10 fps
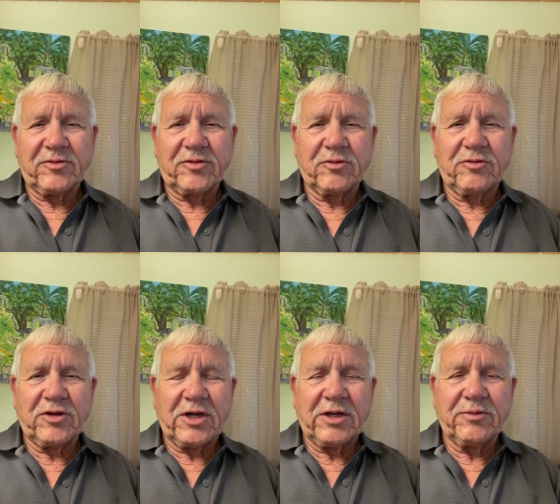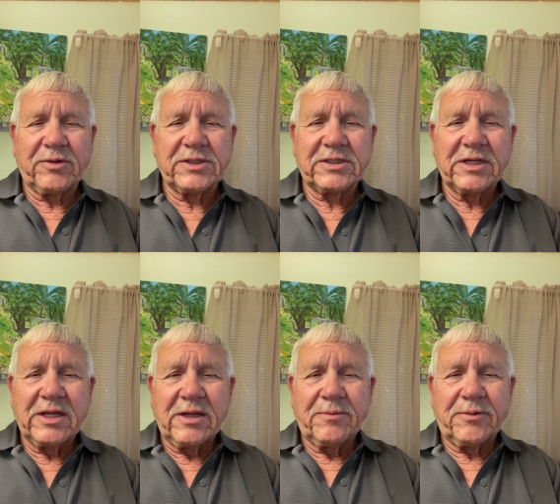And so John was
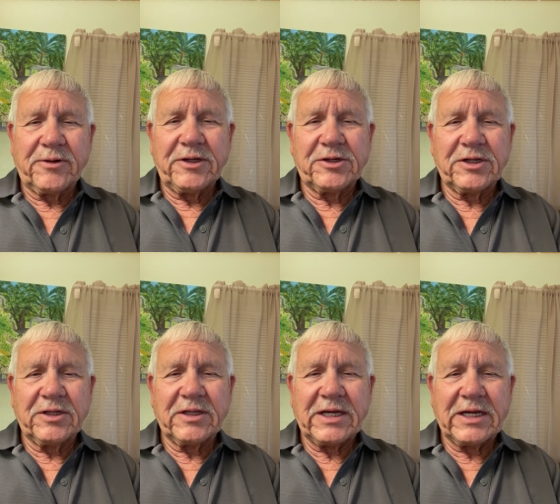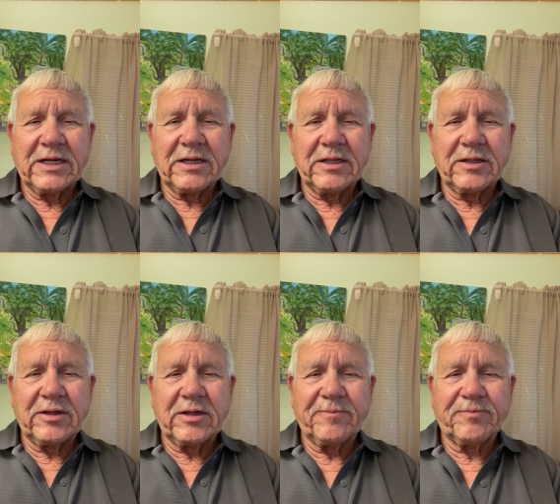preaching that
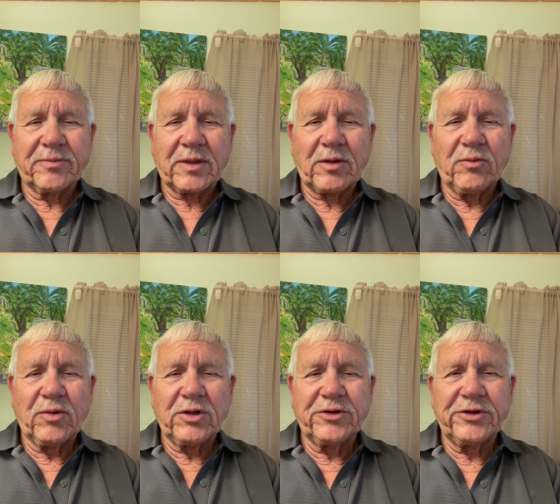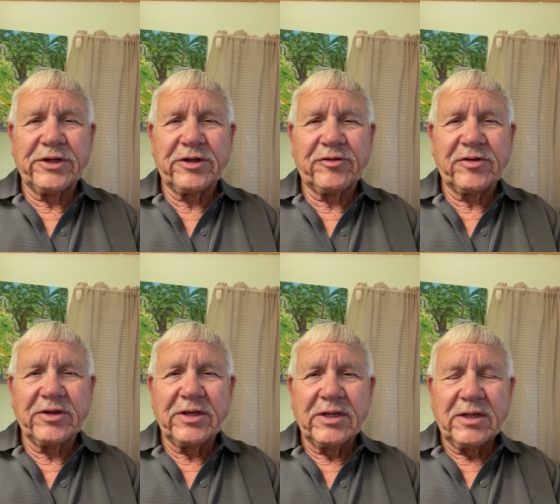in the
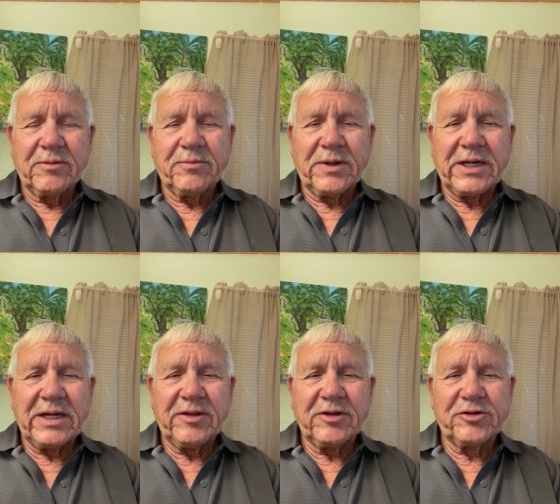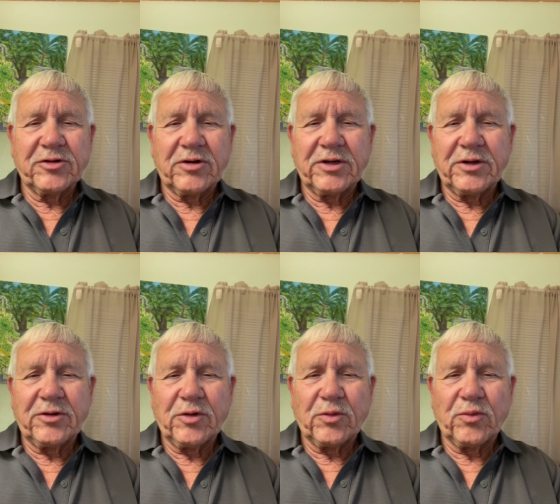wilderness by the
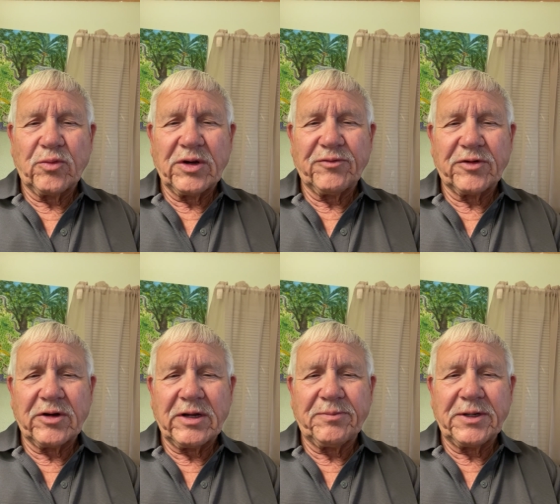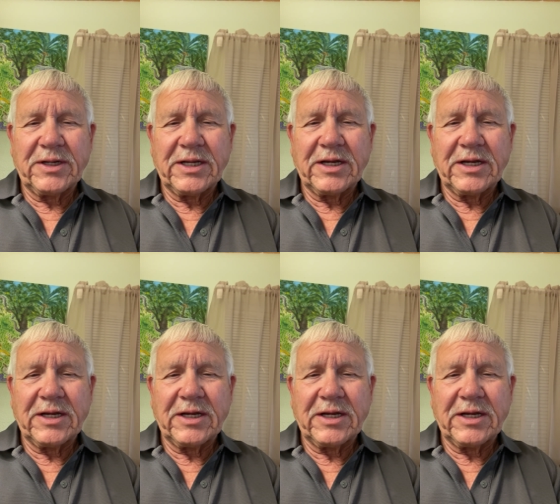Jordan River, up and down the